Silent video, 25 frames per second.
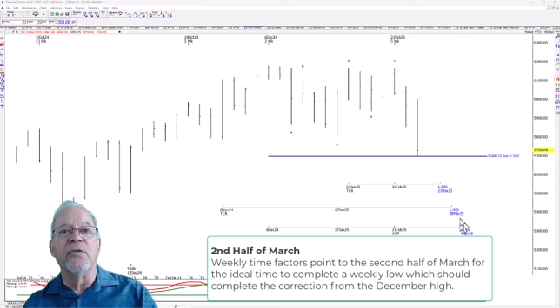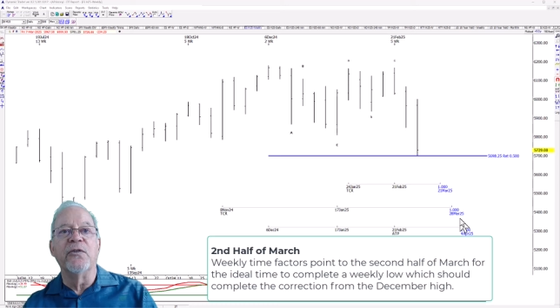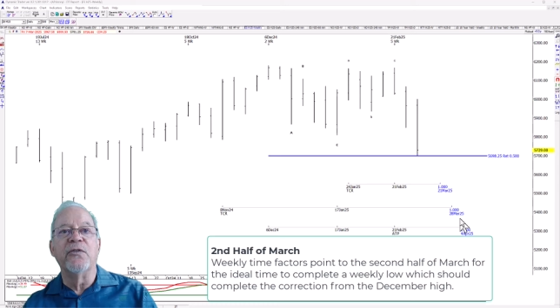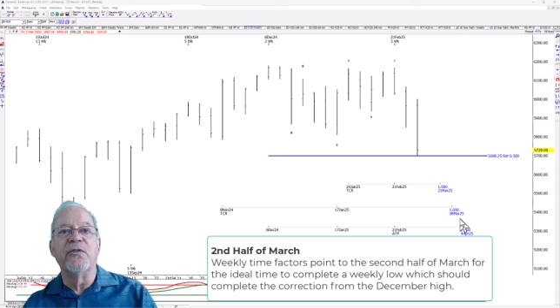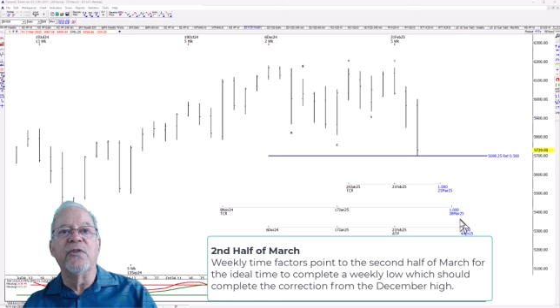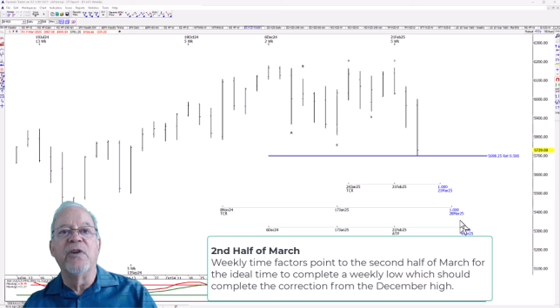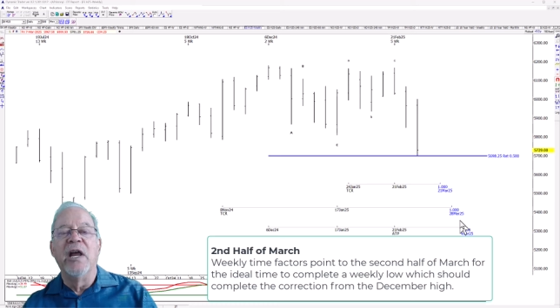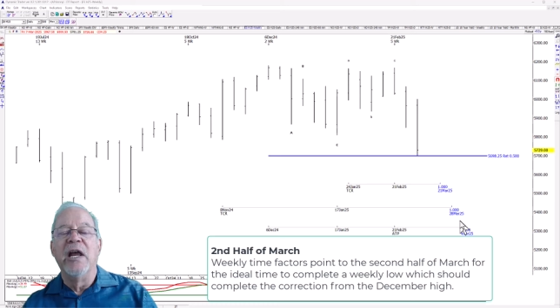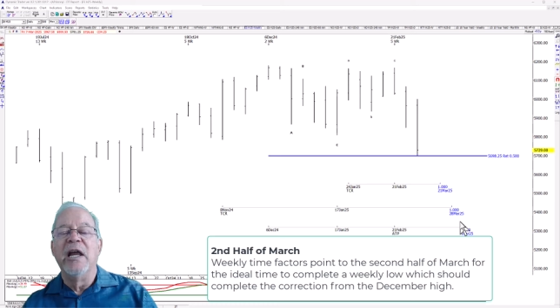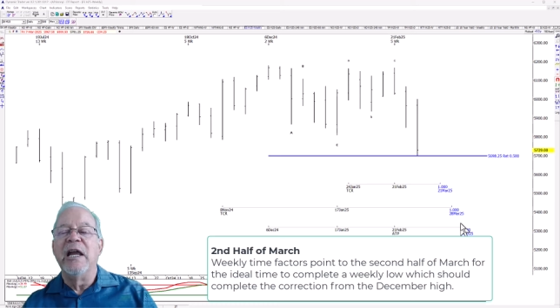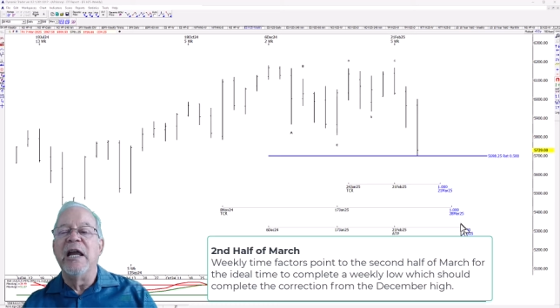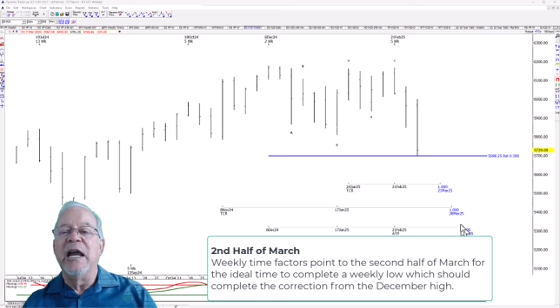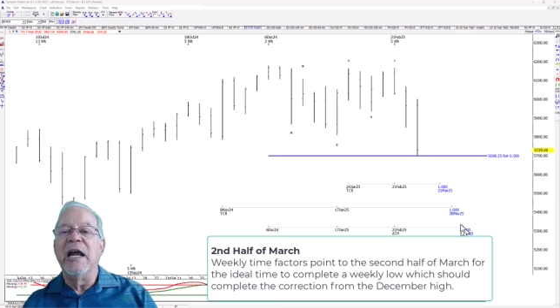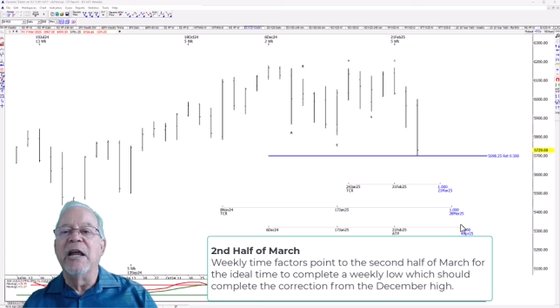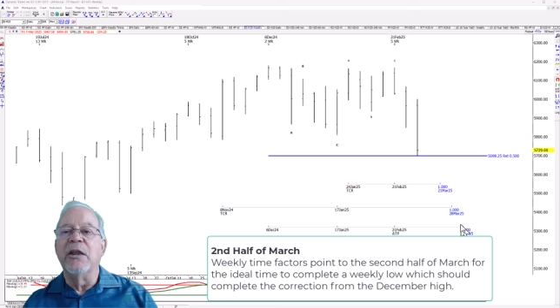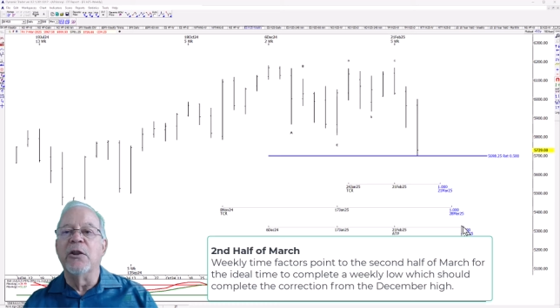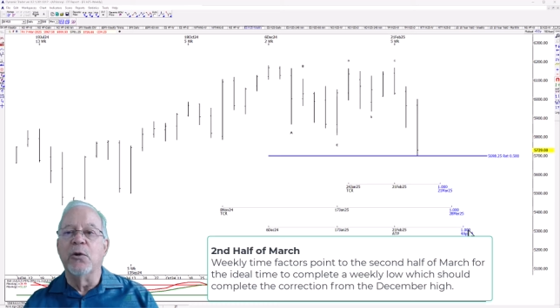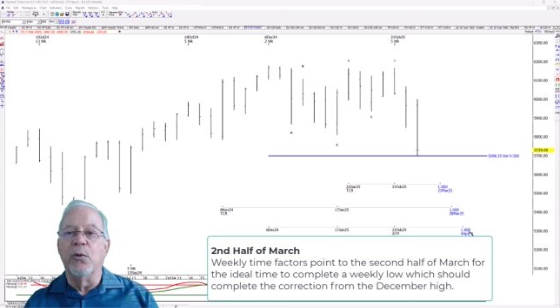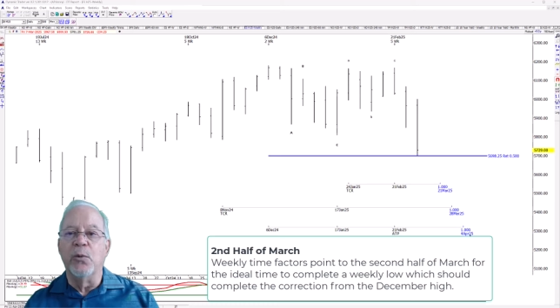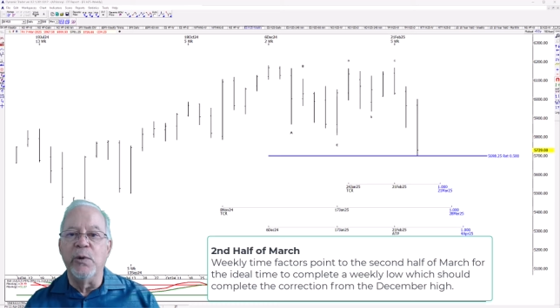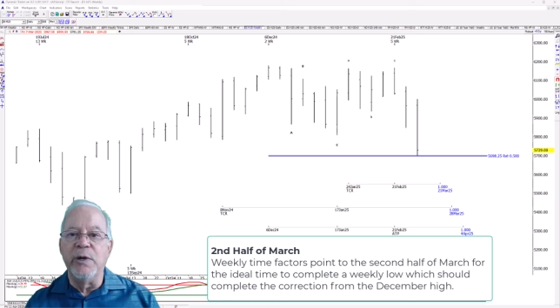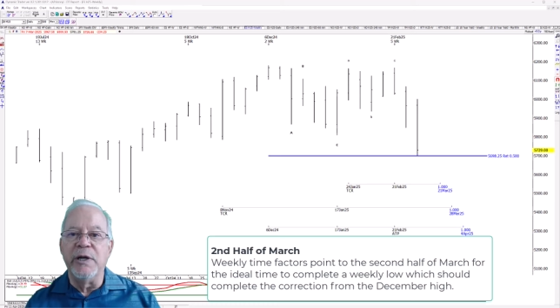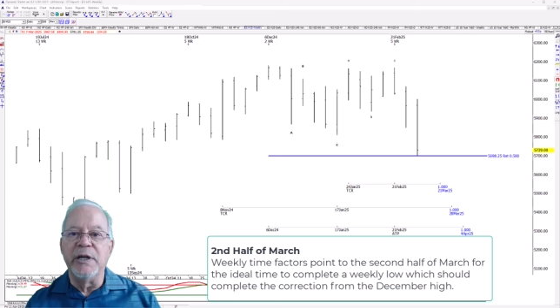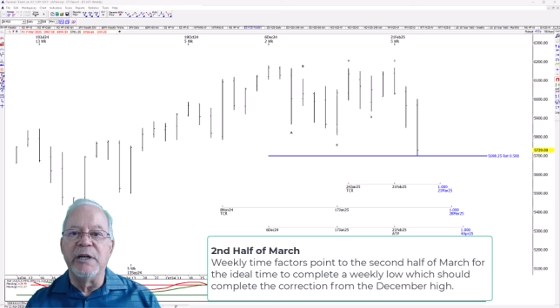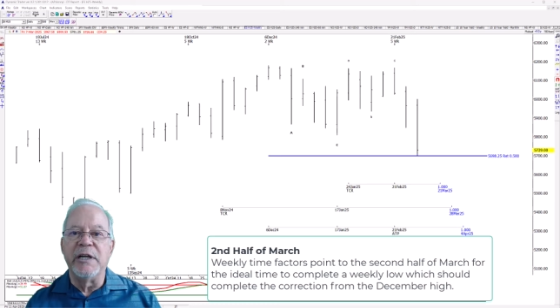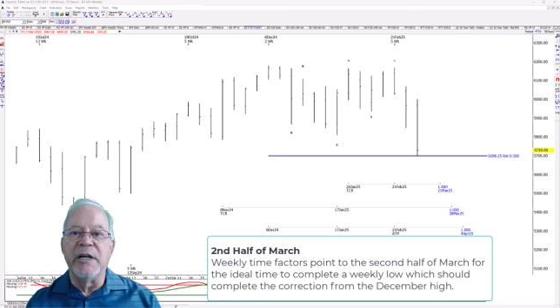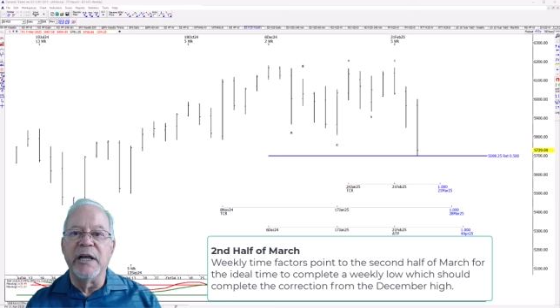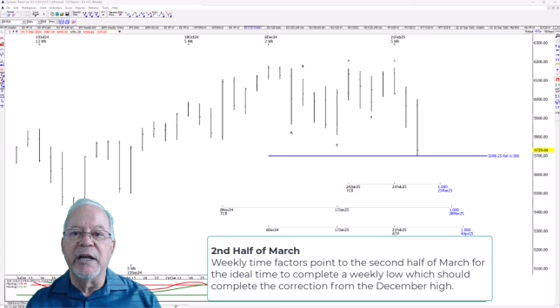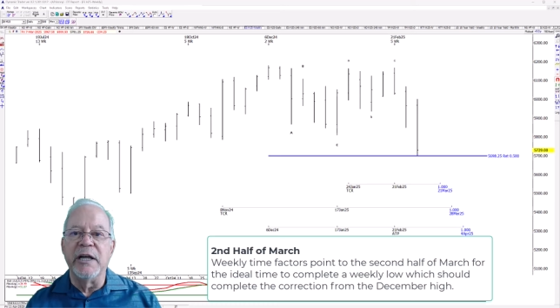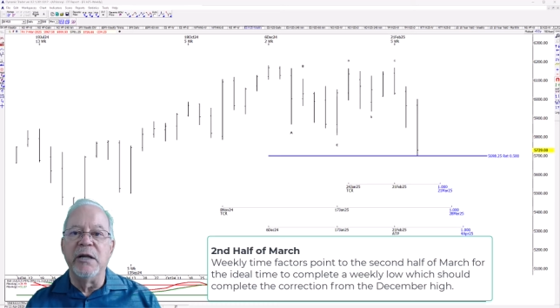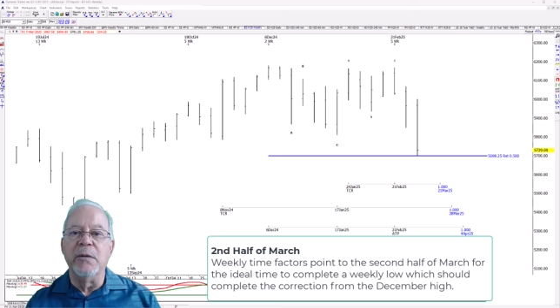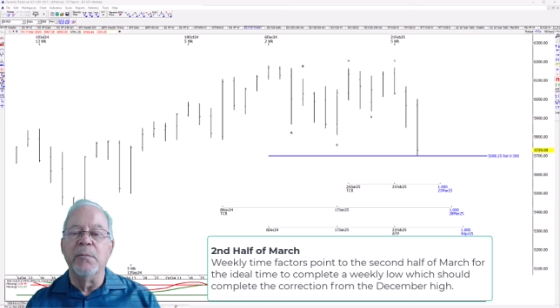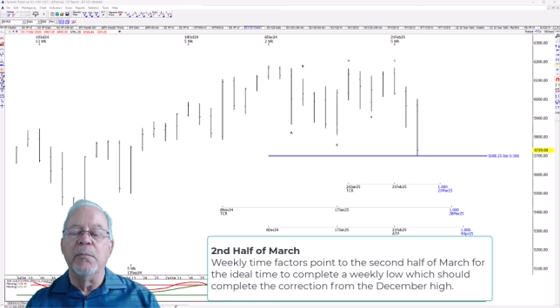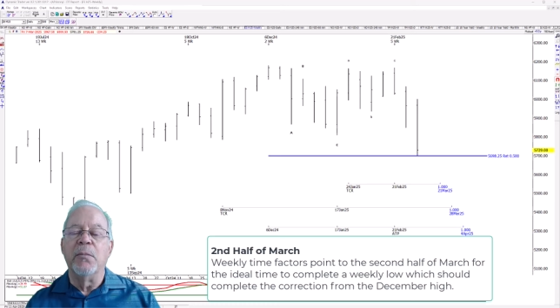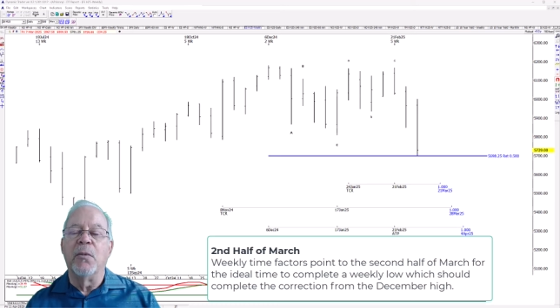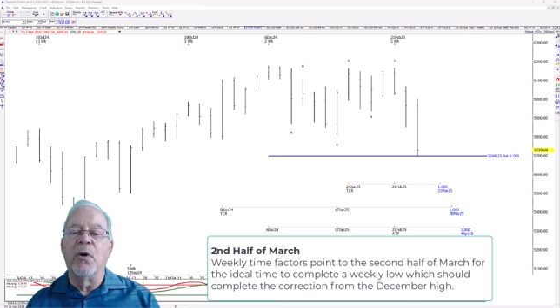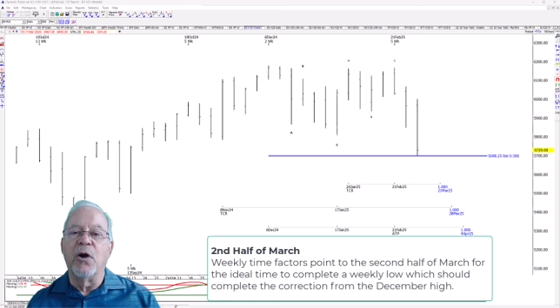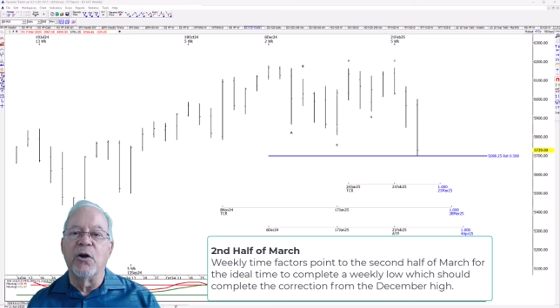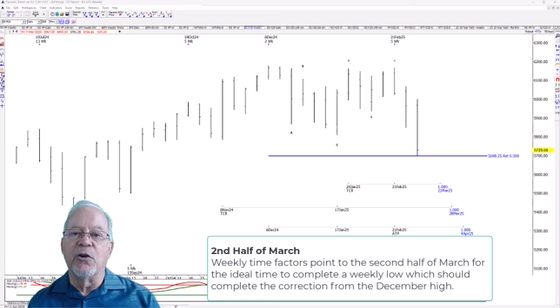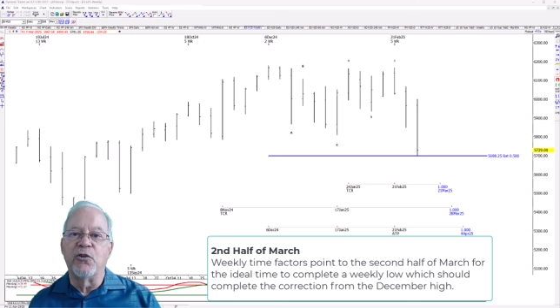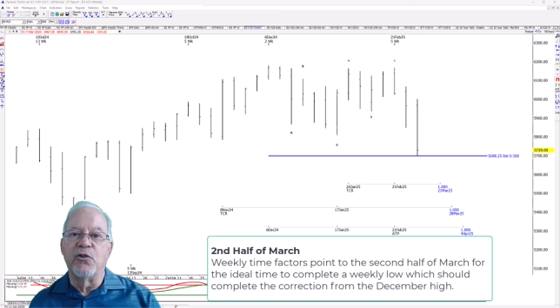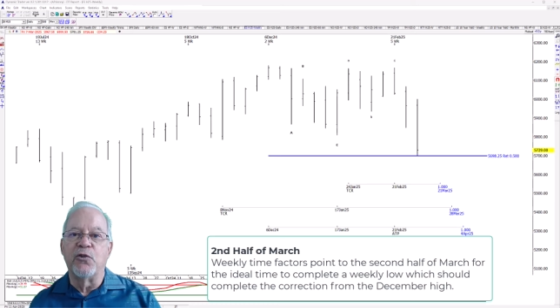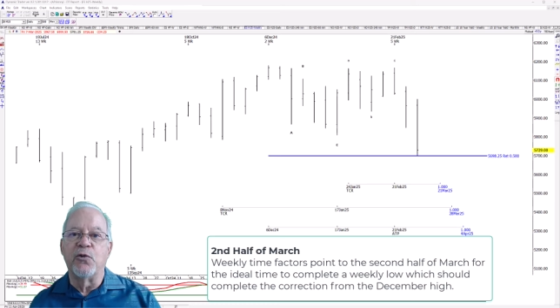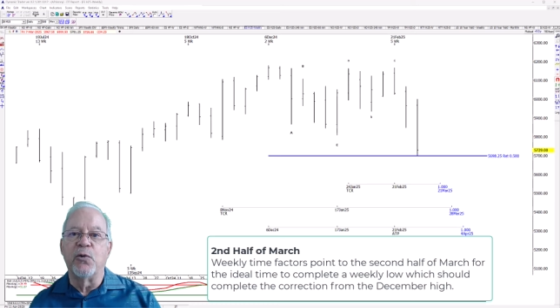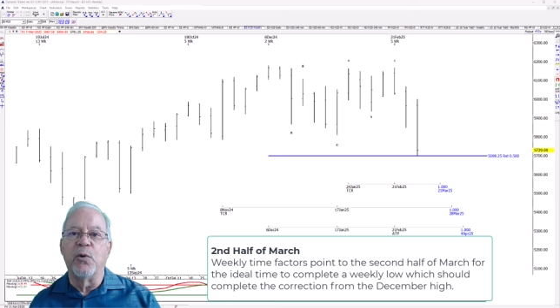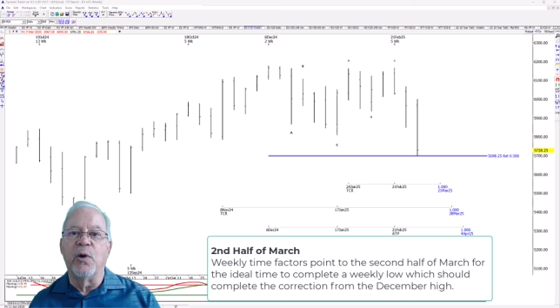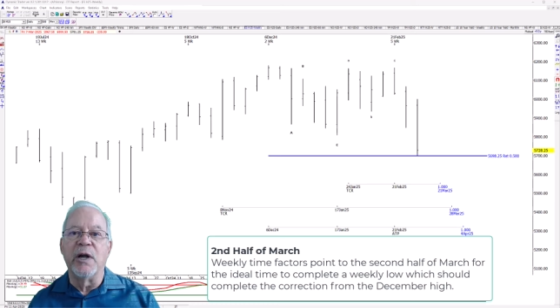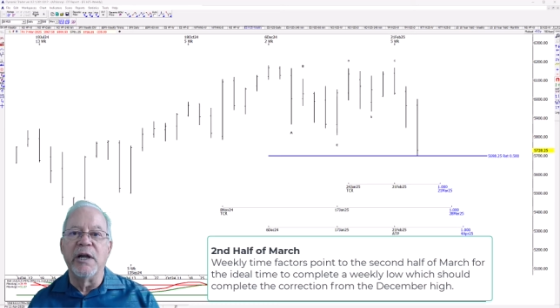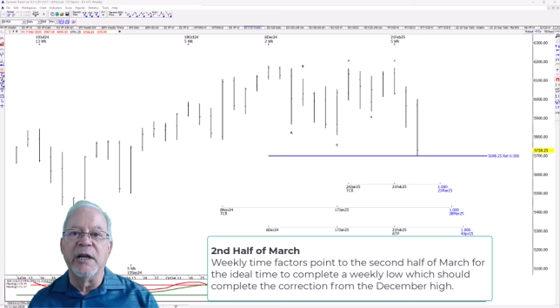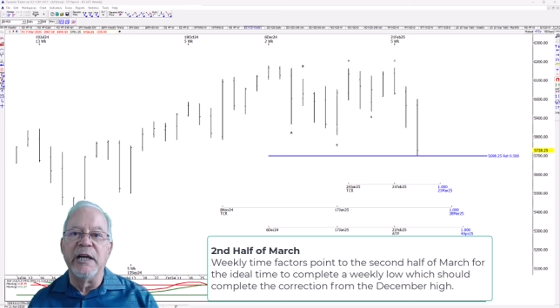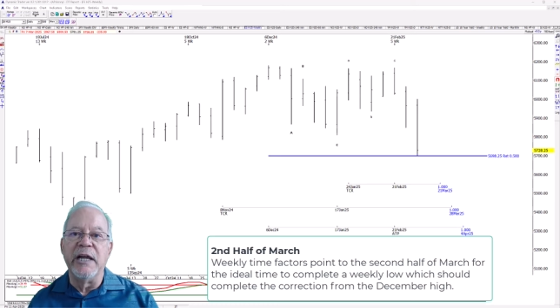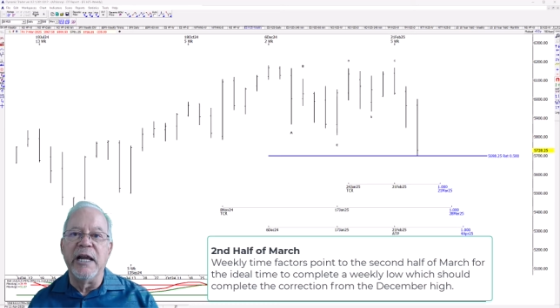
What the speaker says: and the week ending March 28th.